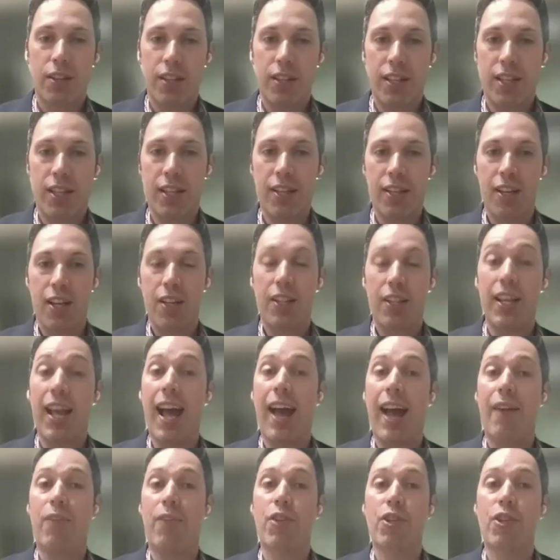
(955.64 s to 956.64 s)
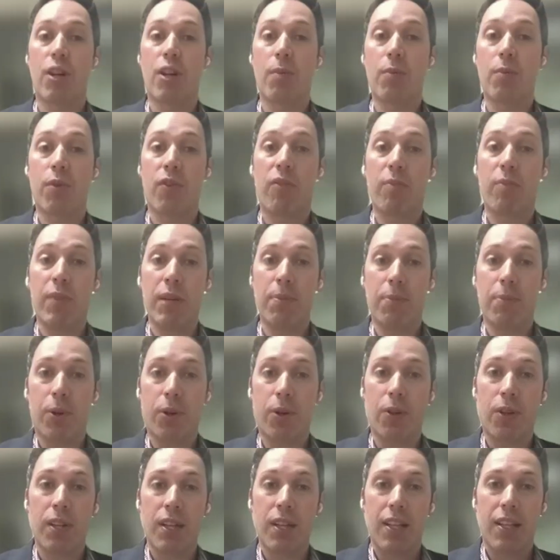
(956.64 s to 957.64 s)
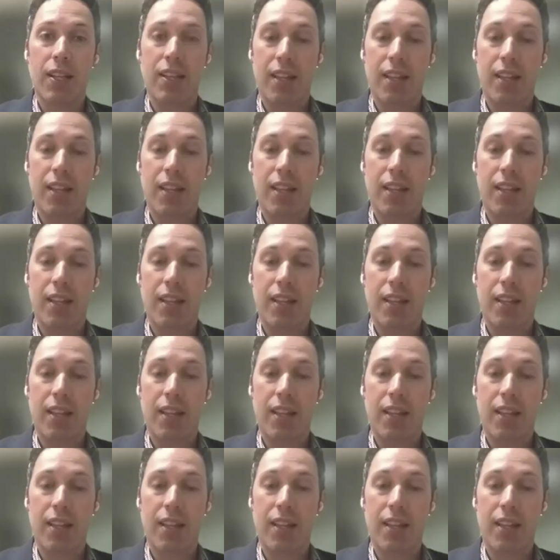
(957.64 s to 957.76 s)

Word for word: the, the average number of people